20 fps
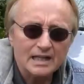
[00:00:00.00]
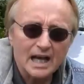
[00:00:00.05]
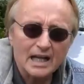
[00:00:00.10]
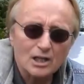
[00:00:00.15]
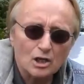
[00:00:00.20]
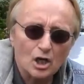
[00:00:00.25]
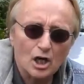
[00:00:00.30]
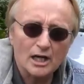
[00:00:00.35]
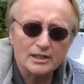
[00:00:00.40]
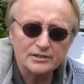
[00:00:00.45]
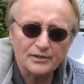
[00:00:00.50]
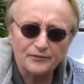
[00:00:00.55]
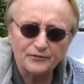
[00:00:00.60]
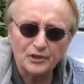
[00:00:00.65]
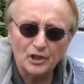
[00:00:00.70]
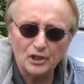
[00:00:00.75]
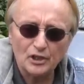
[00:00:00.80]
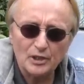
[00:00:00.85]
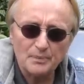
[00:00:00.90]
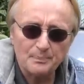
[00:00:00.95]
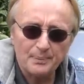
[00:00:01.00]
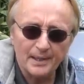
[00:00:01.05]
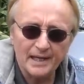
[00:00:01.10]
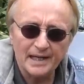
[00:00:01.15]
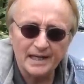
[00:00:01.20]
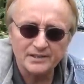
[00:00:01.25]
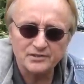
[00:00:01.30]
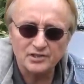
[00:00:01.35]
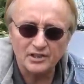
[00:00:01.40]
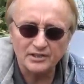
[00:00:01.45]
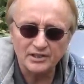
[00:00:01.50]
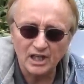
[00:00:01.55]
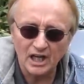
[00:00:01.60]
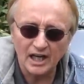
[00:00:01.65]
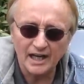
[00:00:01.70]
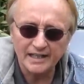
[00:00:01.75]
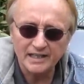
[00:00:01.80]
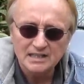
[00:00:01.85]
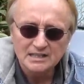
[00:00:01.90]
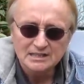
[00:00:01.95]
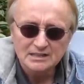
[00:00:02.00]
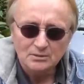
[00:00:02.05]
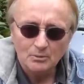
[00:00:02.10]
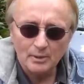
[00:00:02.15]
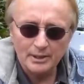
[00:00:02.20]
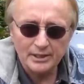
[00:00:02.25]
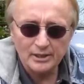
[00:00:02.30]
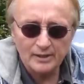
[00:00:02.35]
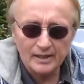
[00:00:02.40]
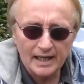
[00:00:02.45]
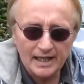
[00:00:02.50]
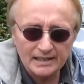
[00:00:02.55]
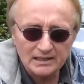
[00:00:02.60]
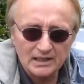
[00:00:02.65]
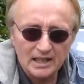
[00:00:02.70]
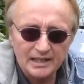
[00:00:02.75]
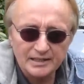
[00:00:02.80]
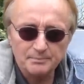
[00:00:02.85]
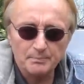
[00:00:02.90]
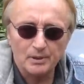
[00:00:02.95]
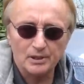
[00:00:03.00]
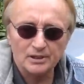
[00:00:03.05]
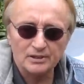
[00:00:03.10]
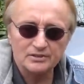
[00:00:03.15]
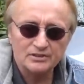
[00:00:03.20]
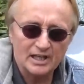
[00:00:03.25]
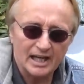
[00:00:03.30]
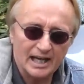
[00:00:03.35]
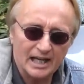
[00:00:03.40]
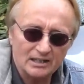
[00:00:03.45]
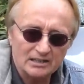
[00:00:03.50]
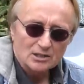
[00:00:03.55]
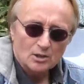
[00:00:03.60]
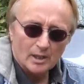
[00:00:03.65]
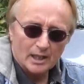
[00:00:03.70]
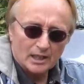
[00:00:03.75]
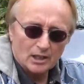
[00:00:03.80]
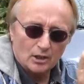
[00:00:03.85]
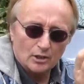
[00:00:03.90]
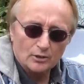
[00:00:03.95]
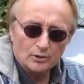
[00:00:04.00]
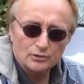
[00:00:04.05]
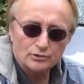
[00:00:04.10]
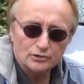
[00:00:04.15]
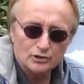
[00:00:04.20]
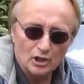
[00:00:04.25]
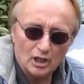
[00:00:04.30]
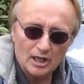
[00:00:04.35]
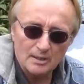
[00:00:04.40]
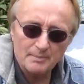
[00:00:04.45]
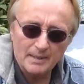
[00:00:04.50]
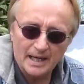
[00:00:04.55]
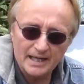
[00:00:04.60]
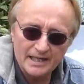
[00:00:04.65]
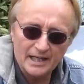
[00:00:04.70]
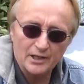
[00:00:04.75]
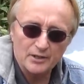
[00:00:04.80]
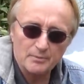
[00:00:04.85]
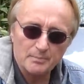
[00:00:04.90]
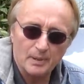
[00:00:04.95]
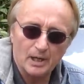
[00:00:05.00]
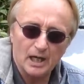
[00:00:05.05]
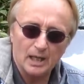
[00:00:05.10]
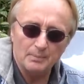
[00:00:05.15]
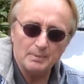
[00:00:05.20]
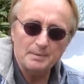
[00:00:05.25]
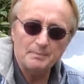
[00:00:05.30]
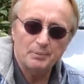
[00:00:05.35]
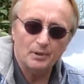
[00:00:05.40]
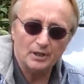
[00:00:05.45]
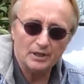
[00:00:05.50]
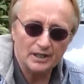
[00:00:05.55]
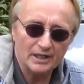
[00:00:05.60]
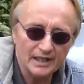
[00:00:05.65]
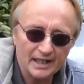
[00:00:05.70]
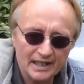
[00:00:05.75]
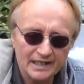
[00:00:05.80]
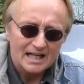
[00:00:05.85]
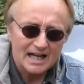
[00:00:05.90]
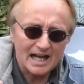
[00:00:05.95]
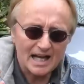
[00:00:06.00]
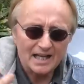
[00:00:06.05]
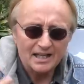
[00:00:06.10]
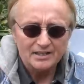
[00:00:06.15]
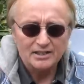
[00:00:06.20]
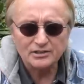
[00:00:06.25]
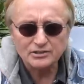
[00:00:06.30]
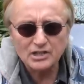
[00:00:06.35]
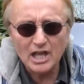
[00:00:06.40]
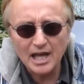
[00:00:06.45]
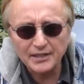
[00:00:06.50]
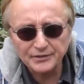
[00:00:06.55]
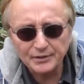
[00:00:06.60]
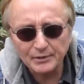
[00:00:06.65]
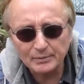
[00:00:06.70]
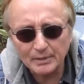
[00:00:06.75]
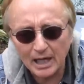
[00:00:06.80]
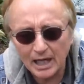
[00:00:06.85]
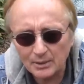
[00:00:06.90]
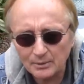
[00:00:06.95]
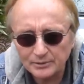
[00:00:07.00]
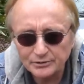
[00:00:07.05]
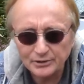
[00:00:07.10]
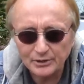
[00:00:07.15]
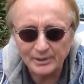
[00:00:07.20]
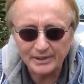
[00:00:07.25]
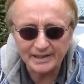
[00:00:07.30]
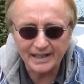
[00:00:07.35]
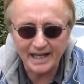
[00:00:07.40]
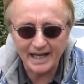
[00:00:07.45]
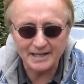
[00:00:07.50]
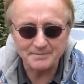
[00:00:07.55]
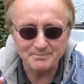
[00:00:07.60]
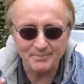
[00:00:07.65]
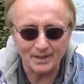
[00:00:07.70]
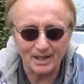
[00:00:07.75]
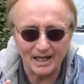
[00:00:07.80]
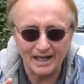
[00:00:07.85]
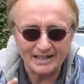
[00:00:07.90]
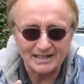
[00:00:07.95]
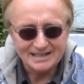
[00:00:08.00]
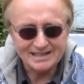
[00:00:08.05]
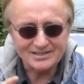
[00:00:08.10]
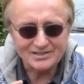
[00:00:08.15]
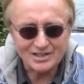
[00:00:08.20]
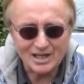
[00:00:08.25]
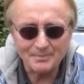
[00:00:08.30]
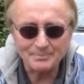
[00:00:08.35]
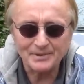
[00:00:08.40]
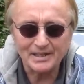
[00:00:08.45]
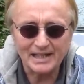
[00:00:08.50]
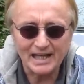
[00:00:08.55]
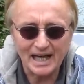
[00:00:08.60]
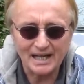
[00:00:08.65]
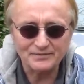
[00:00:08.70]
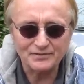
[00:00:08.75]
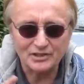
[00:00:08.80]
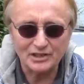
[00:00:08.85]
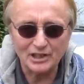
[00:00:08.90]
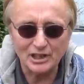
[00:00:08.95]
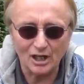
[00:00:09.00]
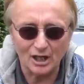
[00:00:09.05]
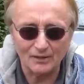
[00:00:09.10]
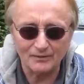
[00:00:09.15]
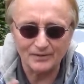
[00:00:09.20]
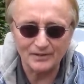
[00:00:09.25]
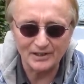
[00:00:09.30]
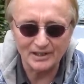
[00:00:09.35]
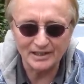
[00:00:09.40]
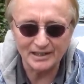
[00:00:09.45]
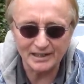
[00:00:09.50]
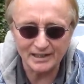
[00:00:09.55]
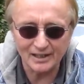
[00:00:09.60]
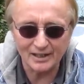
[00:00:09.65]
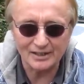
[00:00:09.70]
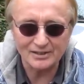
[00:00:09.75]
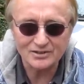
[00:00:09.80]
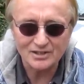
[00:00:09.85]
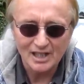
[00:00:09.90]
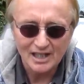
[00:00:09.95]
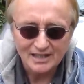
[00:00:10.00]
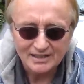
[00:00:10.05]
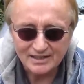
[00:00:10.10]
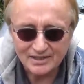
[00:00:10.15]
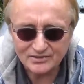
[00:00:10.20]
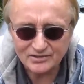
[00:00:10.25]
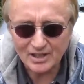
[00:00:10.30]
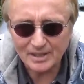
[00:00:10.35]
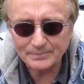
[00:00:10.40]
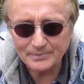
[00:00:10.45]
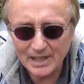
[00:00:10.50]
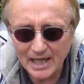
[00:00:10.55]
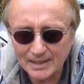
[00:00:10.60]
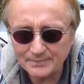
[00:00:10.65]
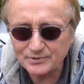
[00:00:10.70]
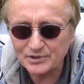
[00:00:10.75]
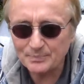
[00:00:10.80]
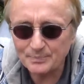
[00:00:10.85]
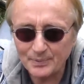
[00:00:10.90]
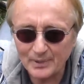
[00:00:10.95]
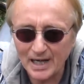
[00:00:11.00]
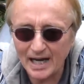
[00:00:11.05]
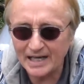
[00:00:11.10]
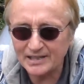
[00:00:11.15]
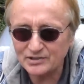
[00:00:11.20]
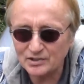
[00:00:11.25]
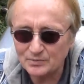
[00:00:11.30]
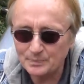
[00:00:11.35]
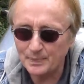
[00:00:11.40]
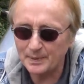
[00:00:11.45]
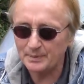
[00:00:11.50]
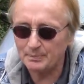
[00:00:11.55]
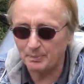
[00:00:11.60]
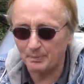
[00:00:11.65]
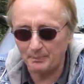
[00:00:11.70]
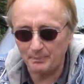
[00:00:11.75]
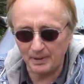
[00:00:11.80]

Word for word: Now of course, if you're in a pinch at night, when your headlight burns out, quick go to a store, buy another bulb and put it in. Ah, there's nothing wrong with doing that, but here's something I've seen over the years that sometimes surprises people,